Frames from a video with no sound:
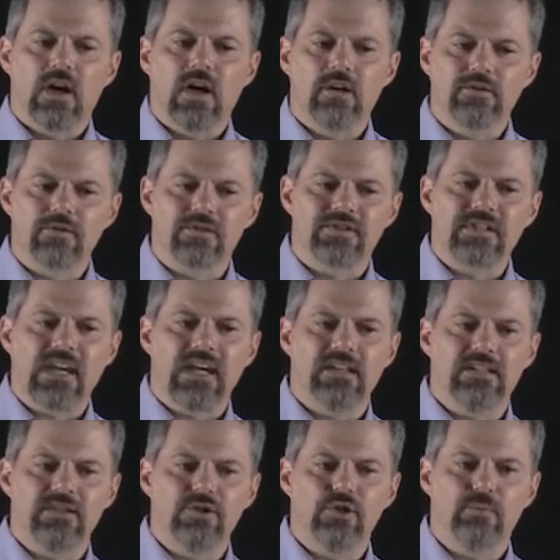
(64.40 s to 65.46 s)

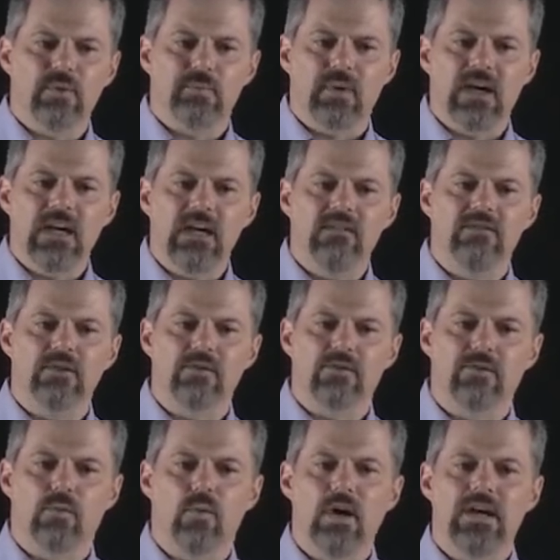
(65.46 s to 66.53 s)
understanding human behavior,
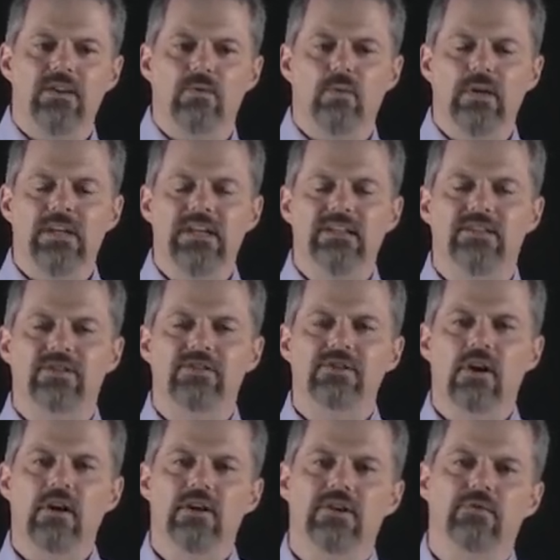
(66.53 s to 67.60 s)
the way that we need to
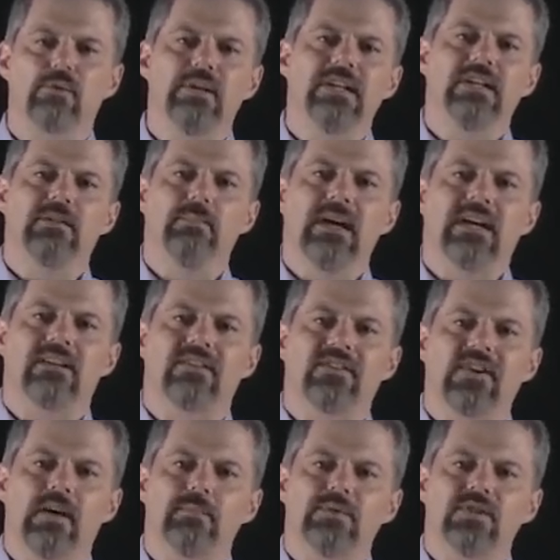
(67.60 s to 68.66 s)
start is we need to make
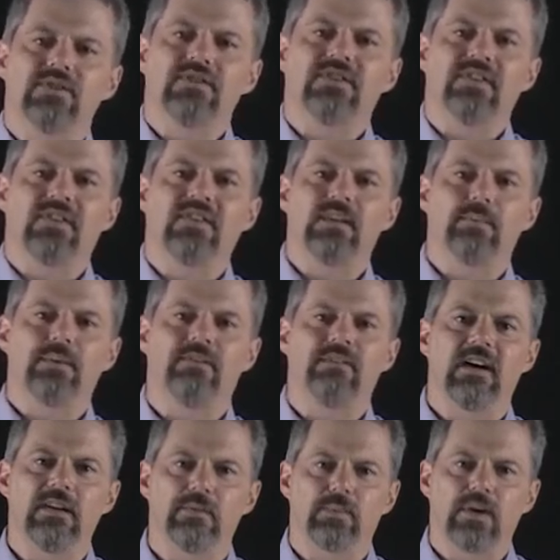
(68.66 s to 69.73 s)
assumptions to
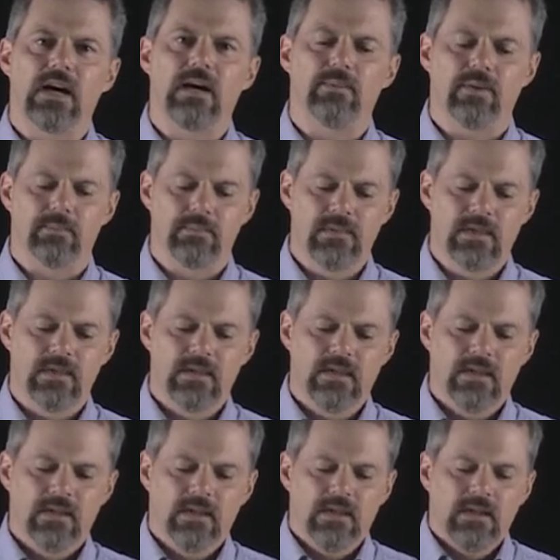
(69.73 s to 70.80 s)
simplify the problem.
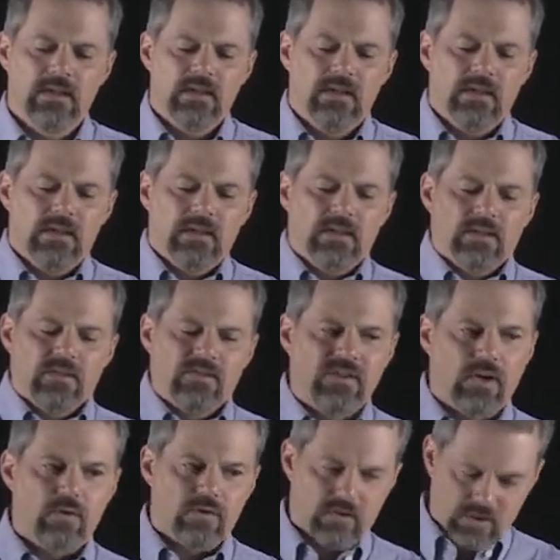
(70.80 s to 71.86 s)

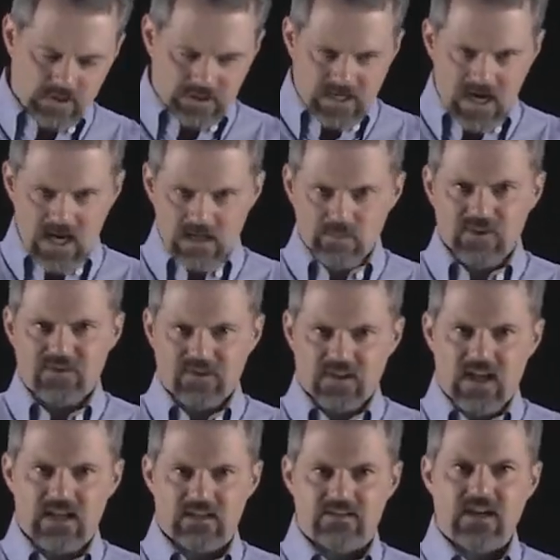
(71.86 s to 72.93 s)
So economists a
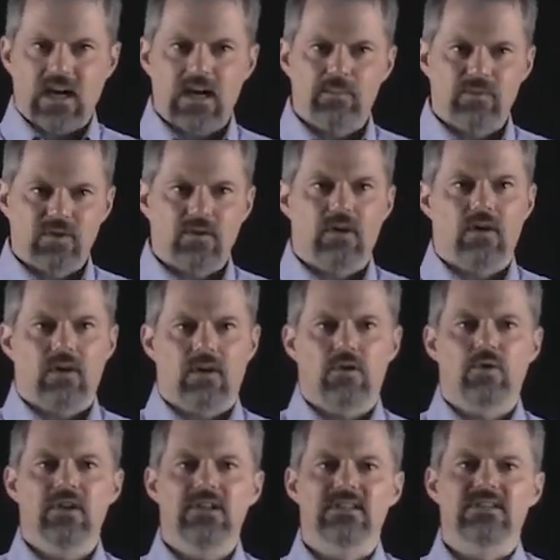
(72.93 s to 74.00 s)
lot of times are
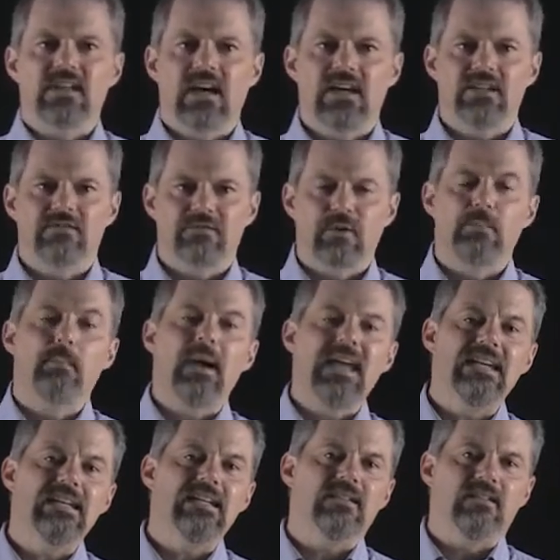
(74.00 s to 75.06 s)
criticized for
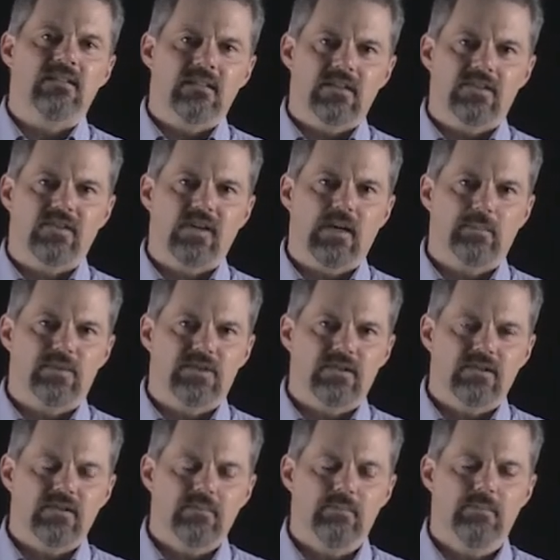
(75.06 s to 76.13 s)
making
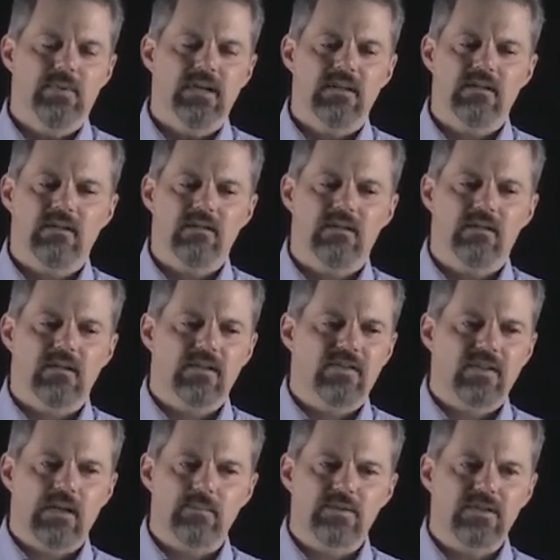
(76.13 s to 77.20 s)
assumptions, but
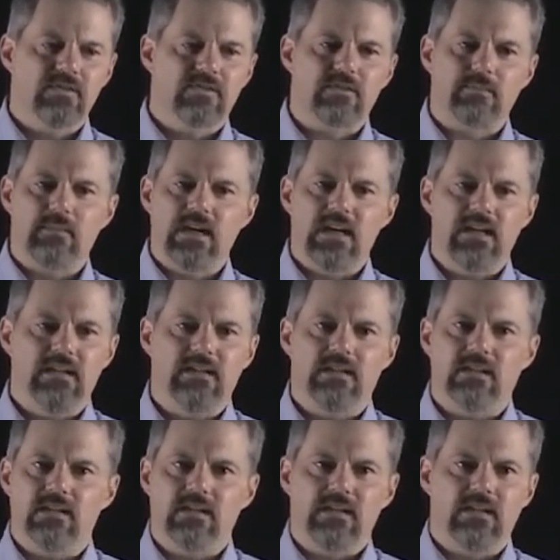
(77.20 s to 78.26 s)
assumptions are made
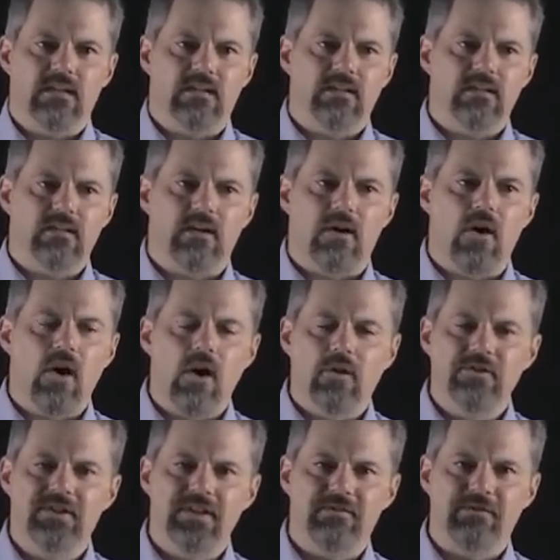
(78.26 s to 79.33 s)
in all
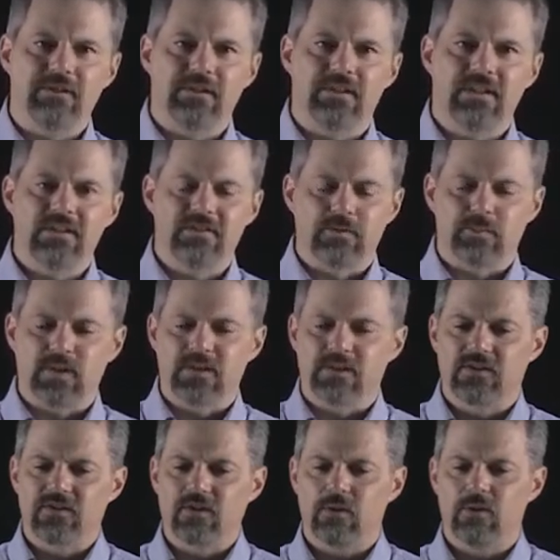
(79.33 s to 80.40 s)
different
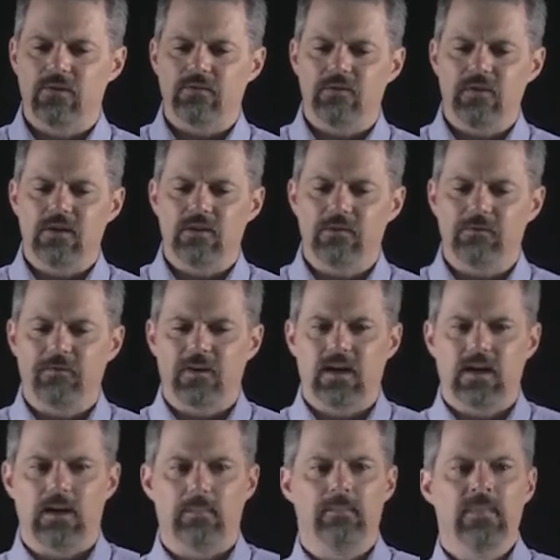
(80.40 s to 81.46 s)
disciplines. So if
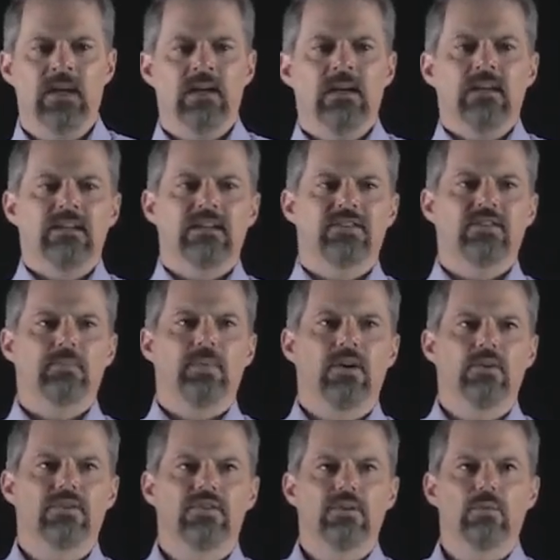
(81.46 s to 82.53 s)
let's
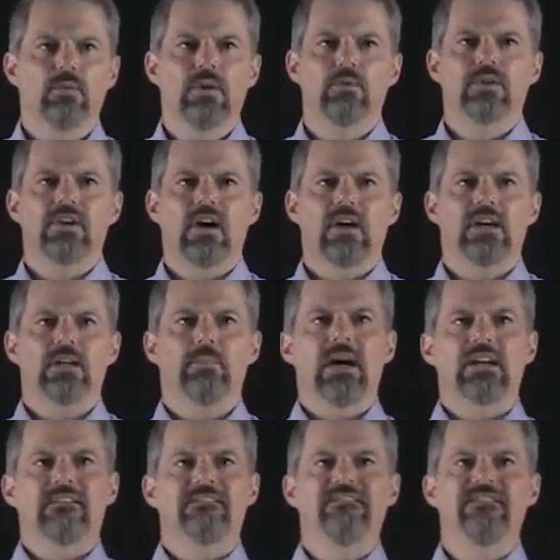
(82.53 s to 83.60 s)
suppose that we were talking about
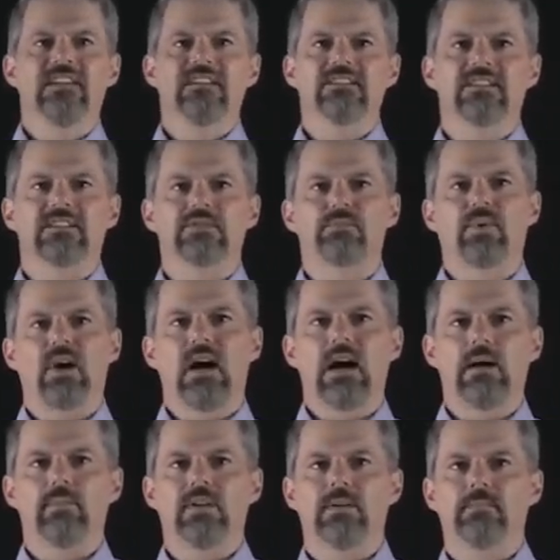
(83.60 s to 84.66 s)
a physics
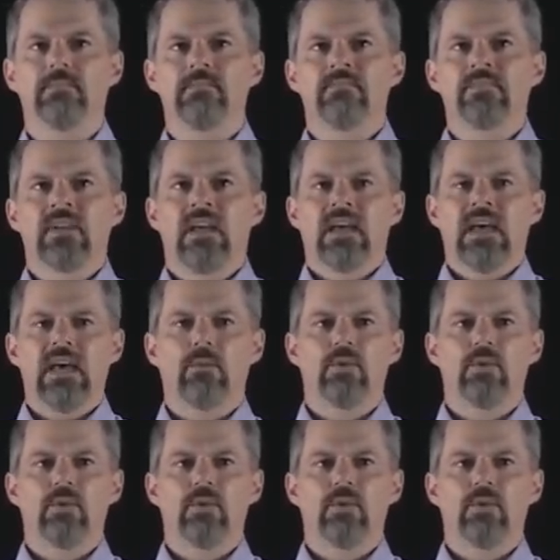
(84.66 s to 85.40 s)
problem and